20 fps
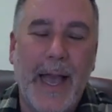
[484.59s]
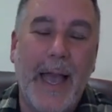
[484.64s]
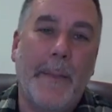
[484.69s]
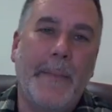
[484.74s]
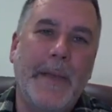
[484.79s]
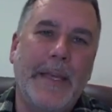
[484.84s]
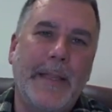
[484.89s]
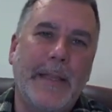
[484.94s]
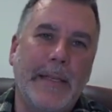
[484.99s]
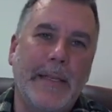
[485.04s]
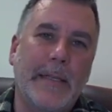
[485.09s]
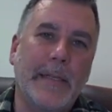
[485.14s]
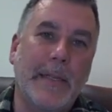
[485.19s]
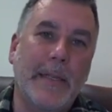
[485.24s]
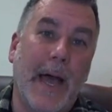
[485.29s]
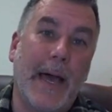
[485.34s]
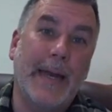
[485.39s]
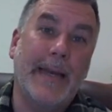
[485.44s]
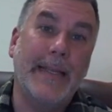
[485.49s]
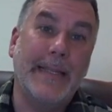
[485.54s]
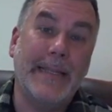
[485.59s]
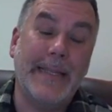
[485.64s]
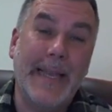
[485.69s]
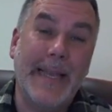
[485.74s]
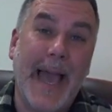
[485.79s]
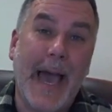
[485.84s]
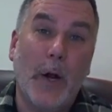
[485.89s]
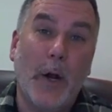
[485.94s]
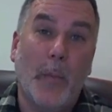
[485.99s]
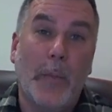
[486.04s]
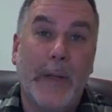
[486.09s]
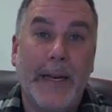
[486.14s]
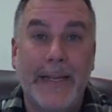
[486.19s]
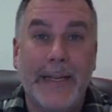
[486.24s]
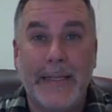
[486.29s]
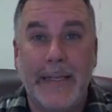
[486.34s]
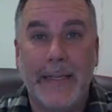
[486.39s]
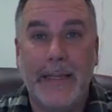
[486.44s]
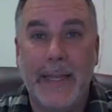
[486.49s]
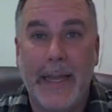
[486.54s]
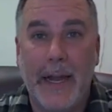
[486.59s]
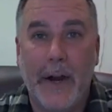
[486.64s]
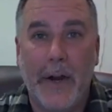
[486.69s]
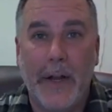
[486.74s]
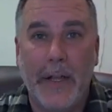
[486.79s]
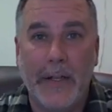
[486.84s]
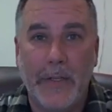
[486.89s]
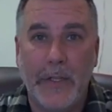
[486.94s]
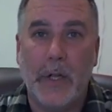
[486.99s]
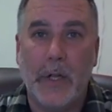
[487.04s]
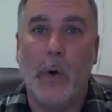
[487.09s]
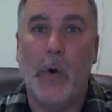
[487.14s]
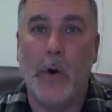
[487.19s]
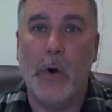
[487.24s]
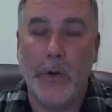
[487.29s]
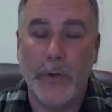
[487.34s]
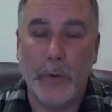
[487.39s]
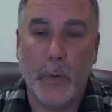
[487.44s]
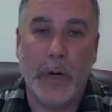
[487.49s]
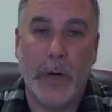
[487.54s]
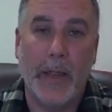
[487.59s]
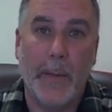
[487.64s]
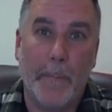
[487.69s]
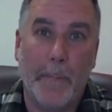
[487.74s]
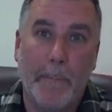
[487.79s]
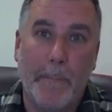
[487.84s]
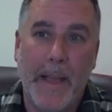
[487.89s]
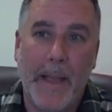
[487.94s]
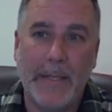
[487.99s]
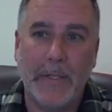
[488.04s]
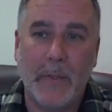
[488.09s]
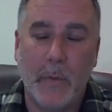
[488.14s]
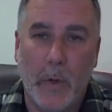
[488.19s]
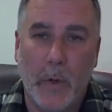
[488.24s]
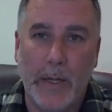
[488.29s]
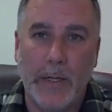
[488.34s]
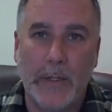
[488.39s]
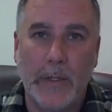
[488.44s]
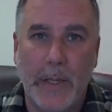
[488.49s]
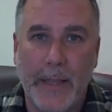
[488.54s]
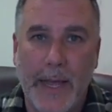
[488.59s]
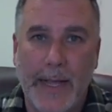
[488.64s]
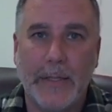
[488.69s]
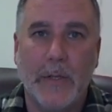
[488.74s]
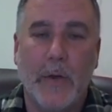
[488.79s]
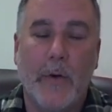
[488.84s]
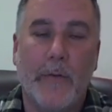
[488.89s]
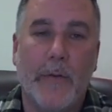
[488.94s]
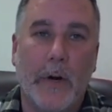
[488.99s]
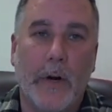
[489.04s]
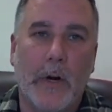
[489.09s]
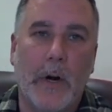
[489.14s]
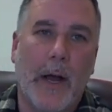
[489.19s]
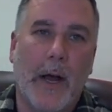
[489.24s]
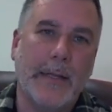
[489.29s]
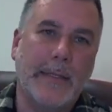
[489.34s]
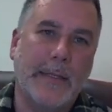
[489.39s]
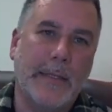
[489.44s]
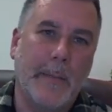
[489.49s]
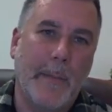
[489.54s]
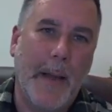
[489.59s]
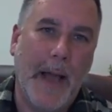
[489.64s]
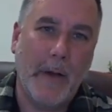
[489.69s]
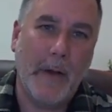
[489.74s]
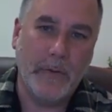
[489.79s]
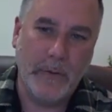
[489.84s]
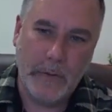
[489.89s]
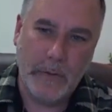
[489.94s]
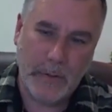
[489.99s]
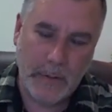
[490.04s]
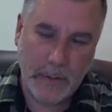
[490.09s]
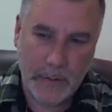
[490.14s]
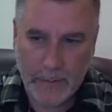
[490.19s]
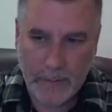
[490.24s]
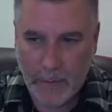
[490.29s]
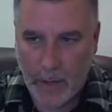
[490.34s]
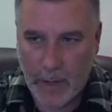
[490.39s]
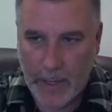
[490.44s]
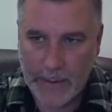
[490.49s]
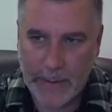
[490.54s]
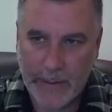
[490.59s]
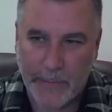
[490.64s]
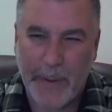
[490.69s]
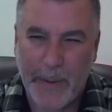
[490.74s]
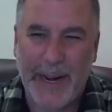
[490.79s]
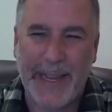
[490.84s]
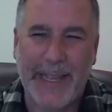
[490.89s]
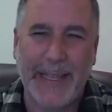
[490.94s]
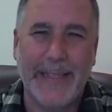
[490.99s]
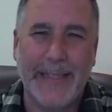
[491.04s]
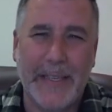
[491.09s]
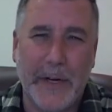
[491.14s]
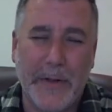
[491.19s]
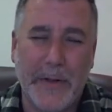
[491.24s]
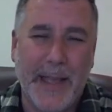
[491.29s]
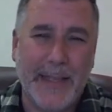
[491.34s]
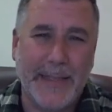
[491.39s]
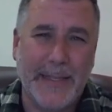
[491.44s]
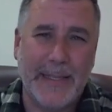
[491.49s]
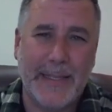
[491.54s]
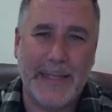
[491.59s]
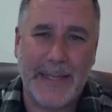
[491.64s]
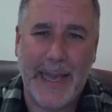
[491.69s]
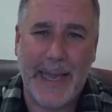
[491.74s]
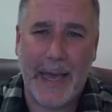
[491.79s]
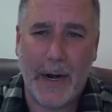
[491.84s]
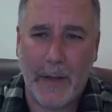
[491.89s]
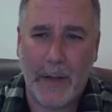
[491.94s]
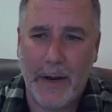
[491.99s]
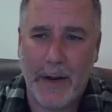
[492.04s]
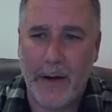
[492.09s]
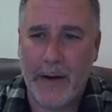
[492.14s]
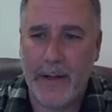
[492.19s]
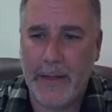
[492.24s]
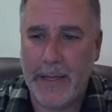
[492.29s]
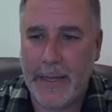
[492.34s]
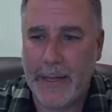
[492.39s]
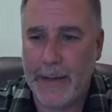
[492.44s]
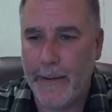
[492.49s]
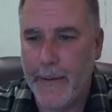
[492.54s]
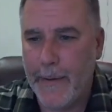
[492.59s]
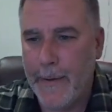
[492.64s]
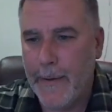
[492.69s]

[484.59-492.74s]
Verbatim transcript: I mean, this is not in Seattle, but it's in the area is the Gorge, one of the best ones, and that's over across the mountains and all that stuff. But I consider that's a Seattle area thing.